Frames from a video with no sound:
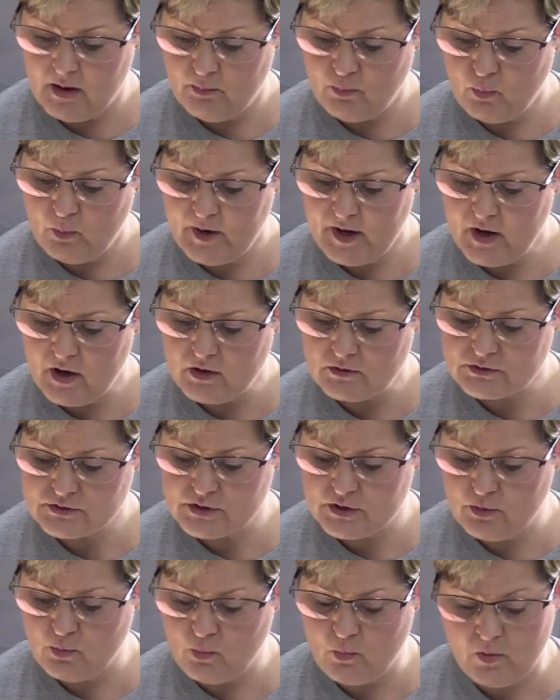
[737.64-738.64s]
We
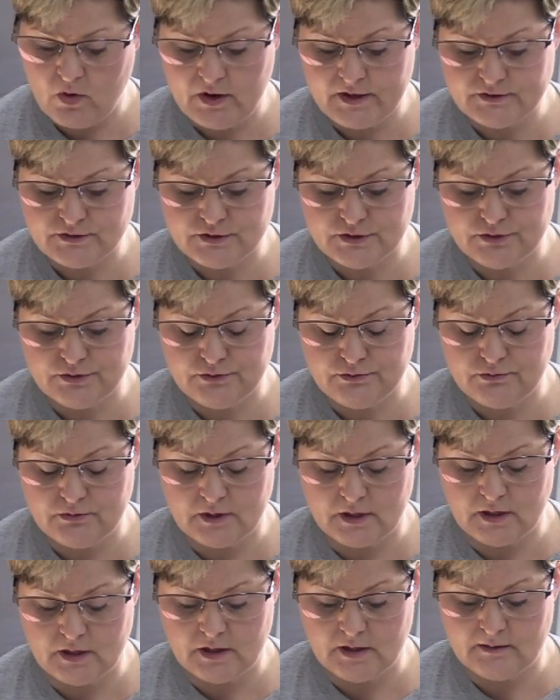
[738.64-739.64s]
also want to
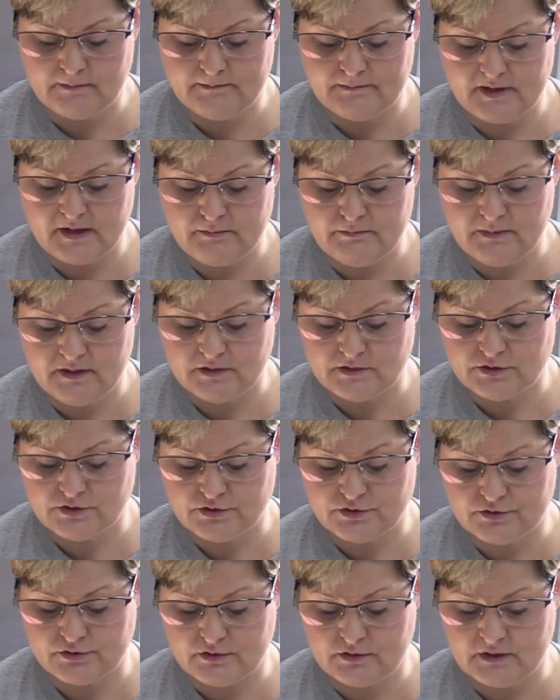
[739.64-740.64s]

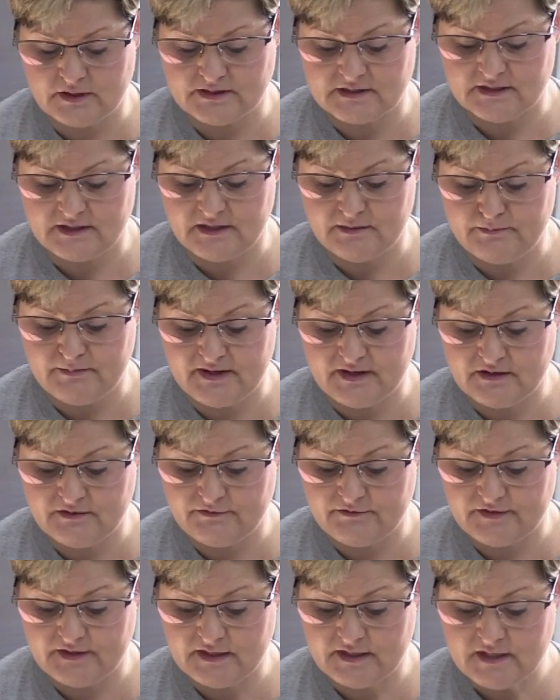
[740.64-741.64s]
administer
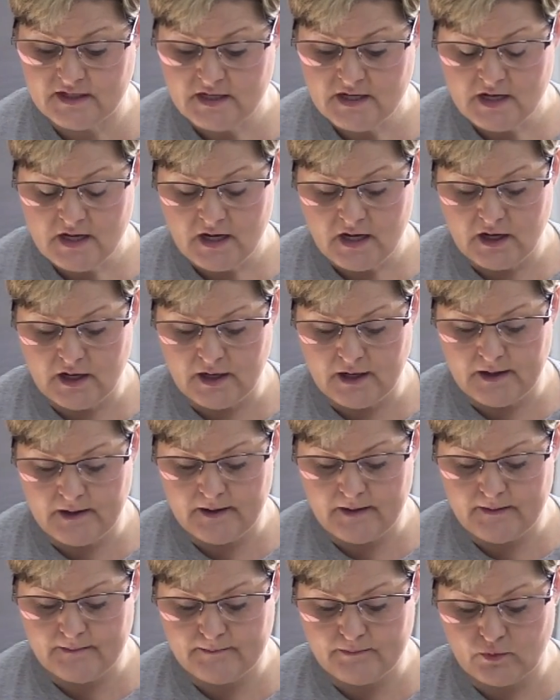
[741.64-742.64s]
acetaminophen
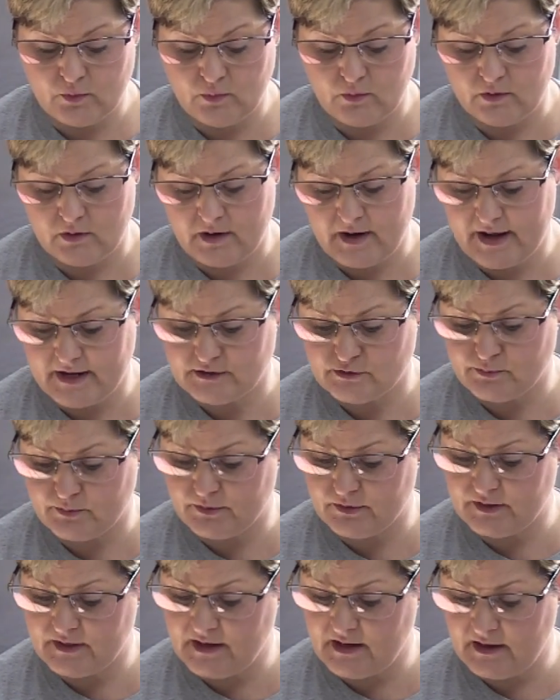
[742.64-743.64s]
or
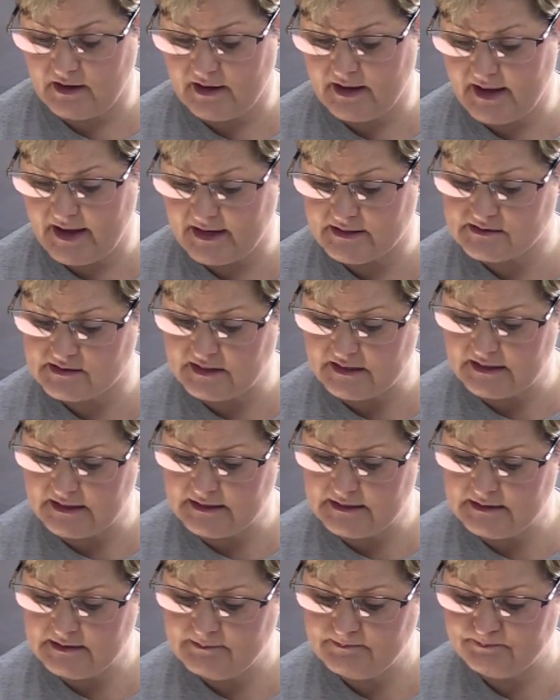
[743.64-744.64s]
aspirin as
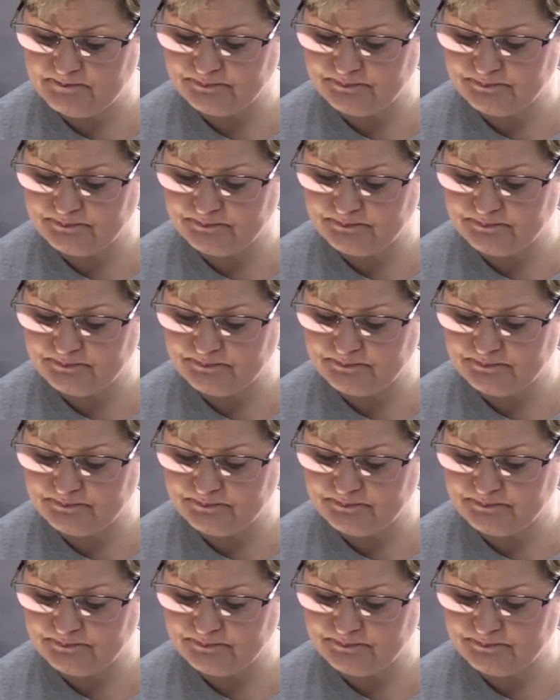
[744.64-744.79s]
needed.